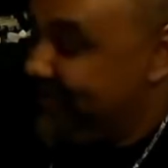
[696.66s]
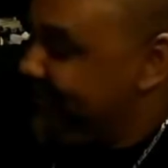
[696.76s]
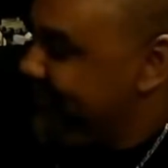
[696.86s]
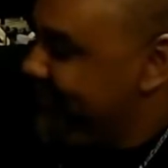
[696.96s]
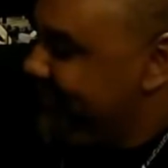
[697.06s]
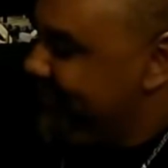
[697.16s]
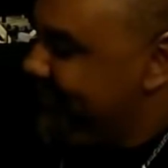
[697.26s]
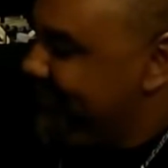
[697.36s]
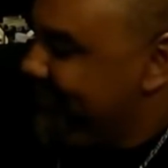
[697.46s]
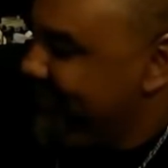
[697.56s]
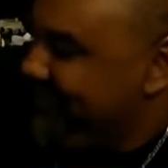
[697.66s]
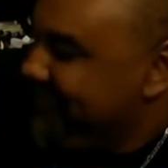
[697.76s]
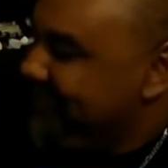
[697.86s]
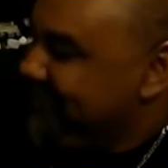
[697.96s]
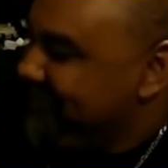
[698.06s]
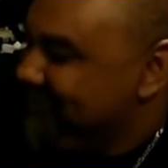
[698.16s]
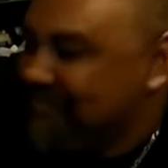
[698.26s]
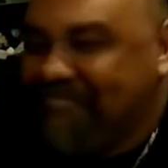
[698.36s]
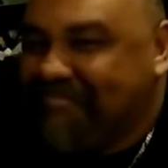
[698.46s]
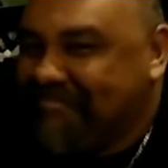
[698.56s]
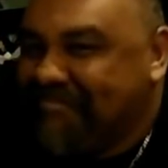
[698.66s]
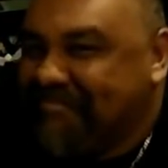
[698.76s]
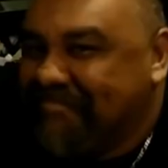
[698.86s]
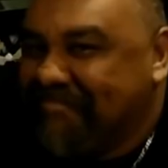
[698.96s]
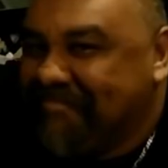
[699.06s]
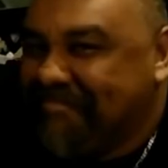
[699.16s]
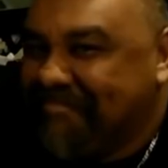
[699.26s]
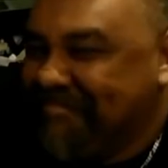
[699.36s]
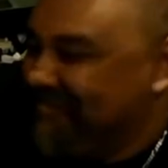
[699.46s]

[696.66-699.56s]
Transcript: And, of course, Baby's Day Out, bro.